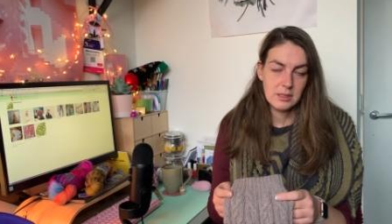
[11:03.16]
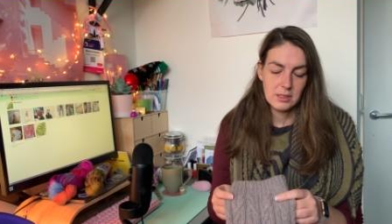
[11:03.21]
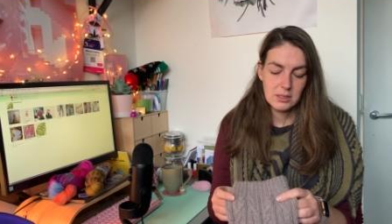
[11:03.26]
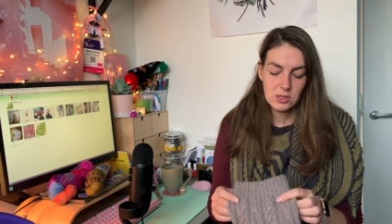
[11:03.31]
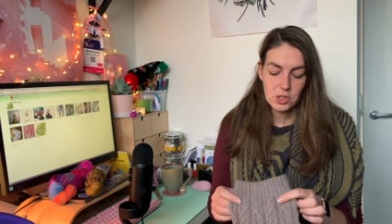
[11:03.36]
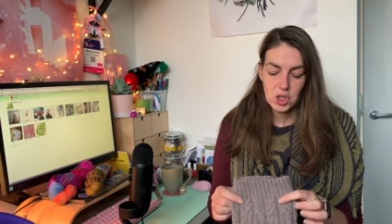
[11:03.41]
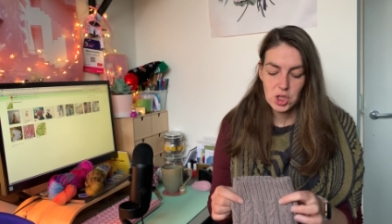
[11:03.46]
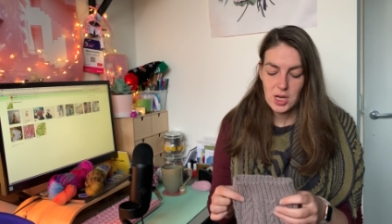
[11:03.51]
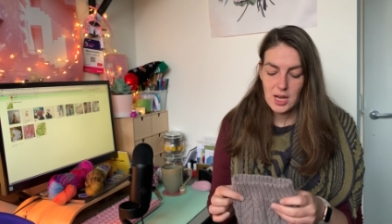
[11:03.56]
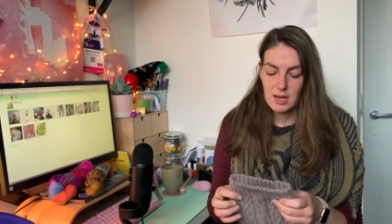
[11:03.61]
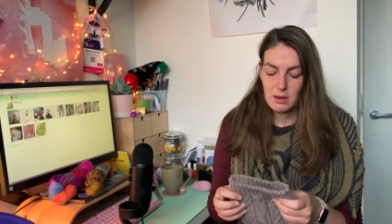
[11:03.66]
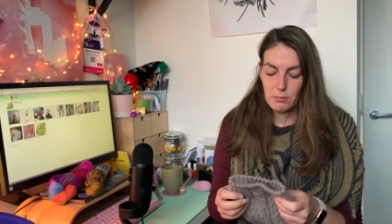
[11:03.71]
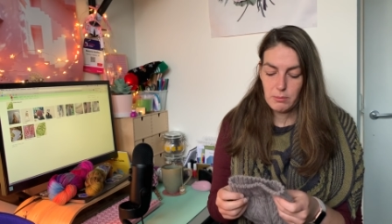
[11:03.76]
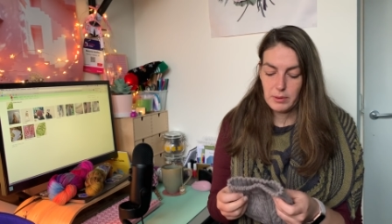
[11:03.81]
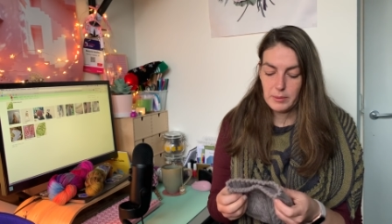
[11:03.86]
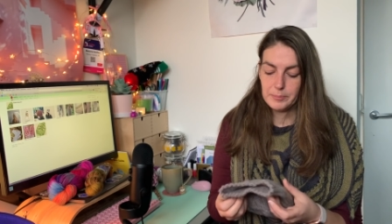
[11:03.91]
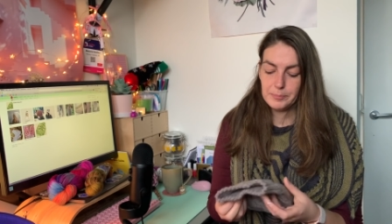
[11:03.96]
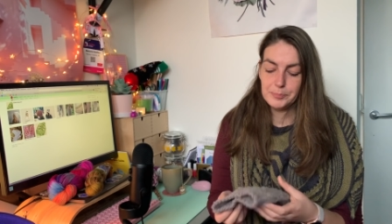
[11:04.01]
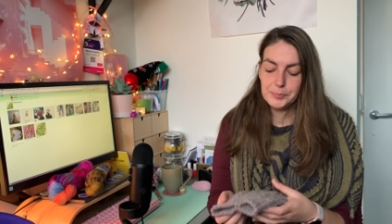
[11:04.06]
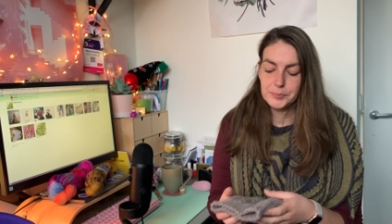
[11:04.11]
its shape.
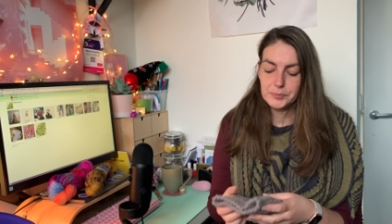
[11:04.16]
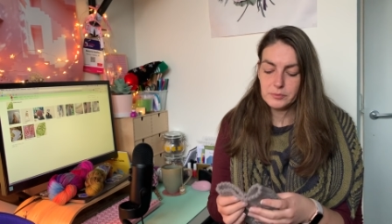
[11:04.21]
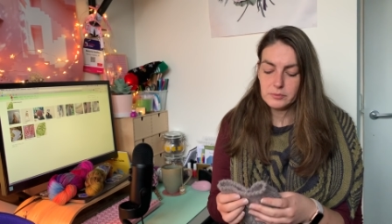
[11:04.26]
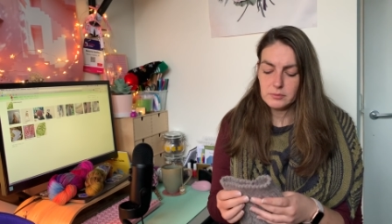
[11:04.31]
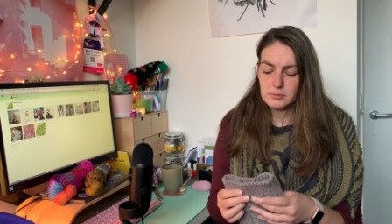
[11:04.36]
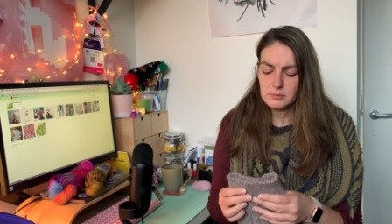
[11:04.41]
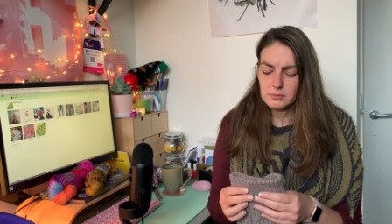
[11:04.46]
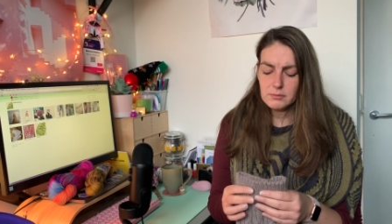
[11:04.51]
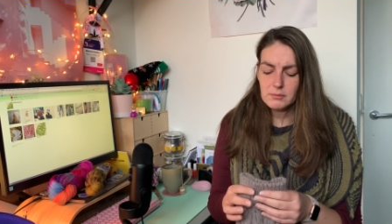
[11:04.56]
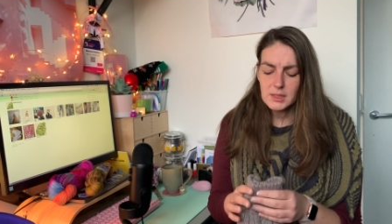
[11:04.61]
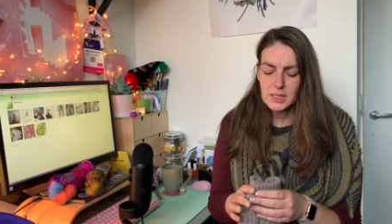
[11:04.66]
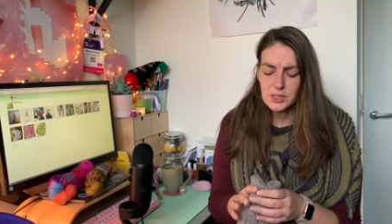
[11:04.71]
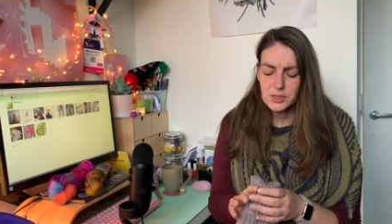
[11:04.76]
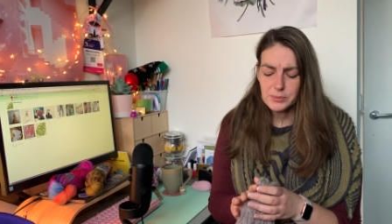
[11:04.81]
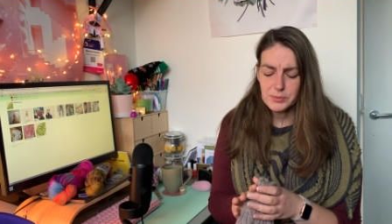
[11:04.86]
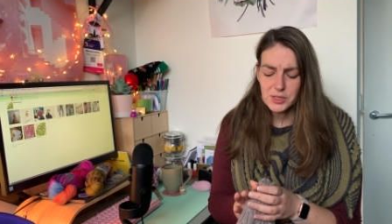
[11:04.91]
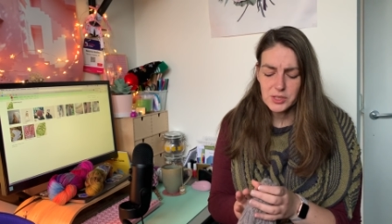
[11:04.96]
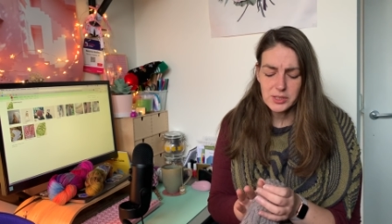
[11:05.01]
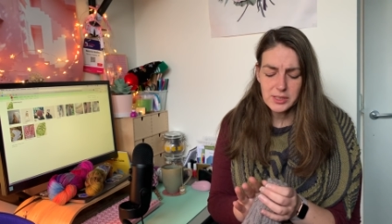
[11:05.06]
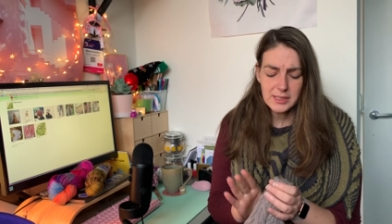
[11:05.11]
So
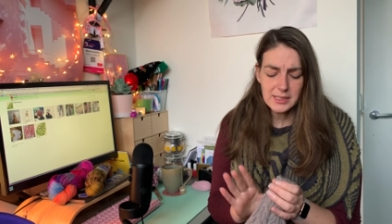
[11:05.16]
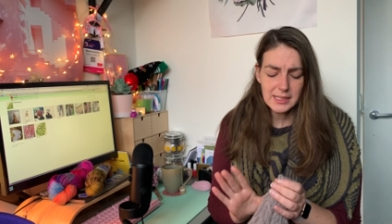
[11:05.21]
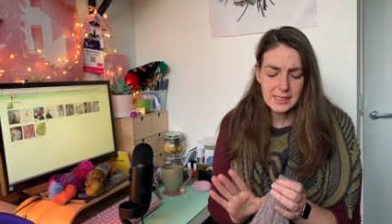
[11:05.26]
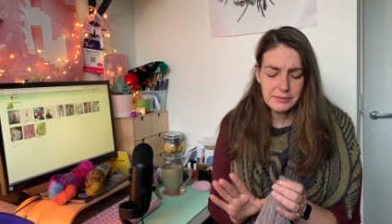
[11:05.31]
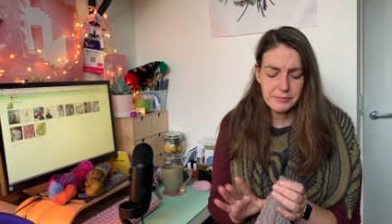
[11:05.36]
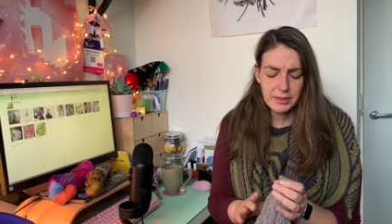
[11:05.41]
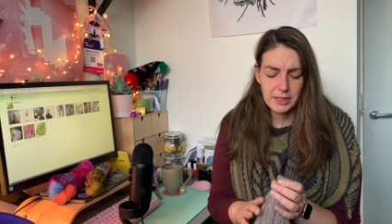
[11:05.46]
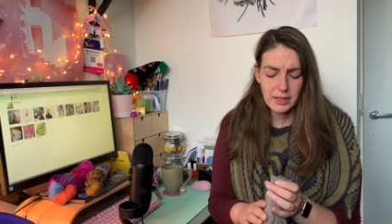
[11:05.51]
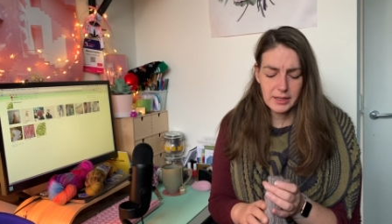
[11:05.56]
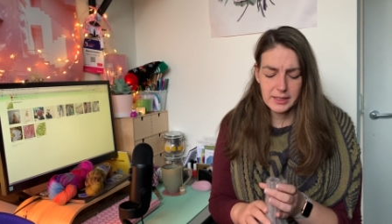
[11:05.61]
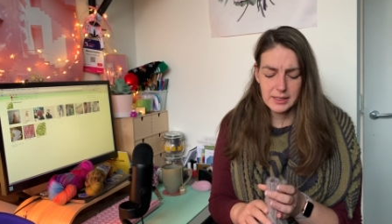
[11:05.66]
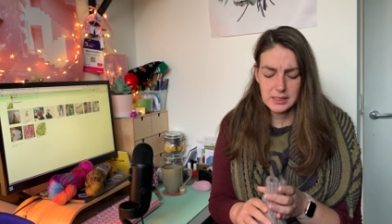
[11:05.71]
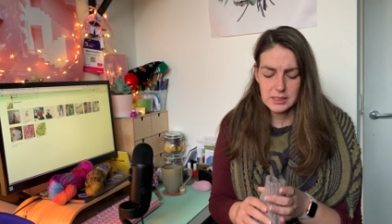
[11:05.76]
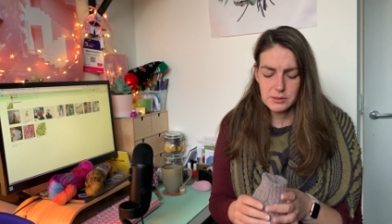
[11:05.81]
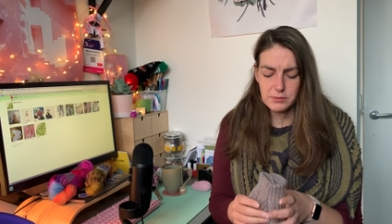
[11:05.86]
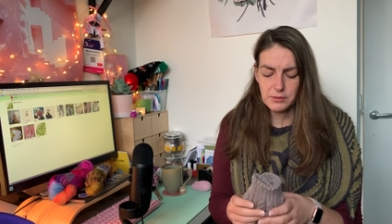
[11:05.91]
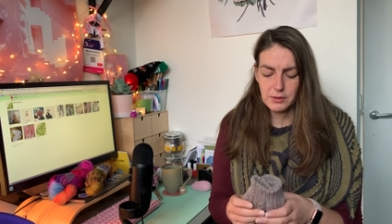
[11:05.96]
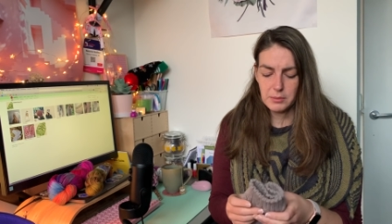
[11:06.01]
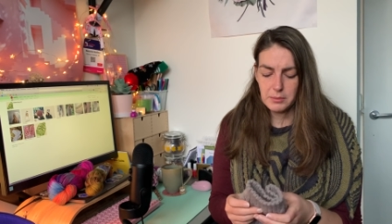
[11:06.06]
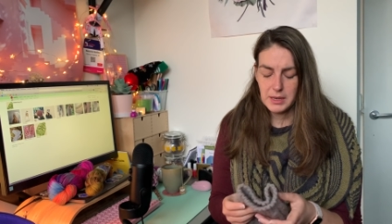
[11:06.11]
I'm just going to leave it like
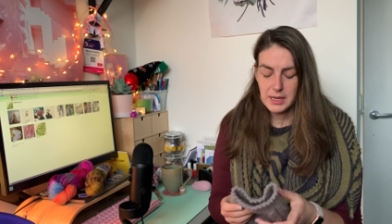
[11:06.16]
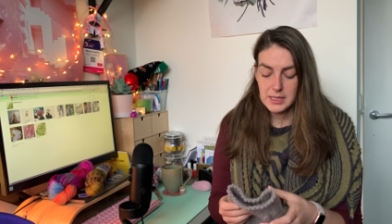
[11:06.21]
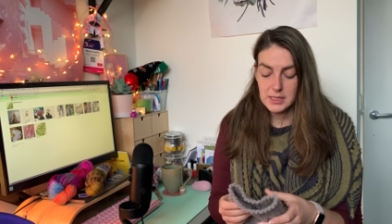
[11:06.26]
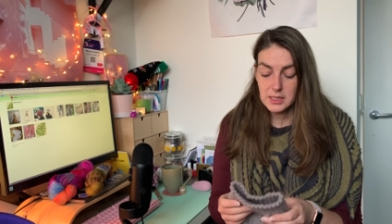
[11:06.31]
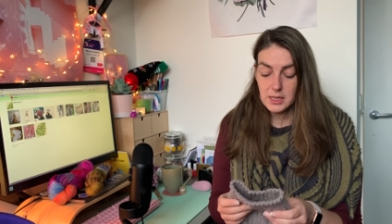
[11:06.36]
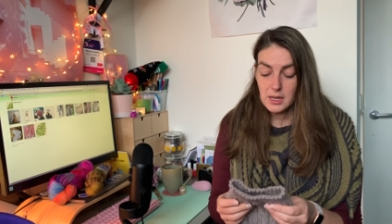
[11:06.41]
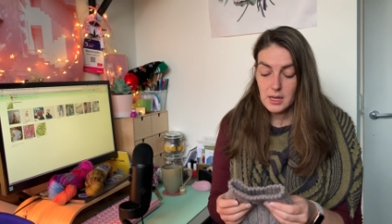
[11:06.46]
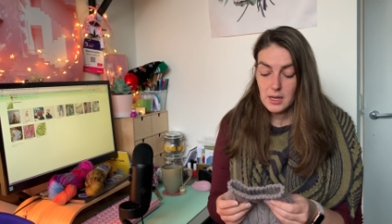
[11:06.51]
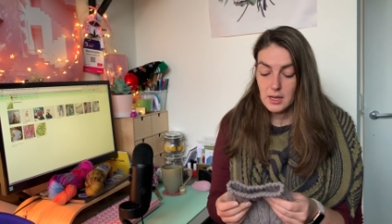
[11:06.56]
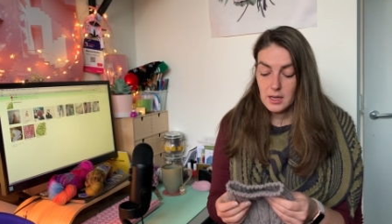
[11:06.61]
this for a bit.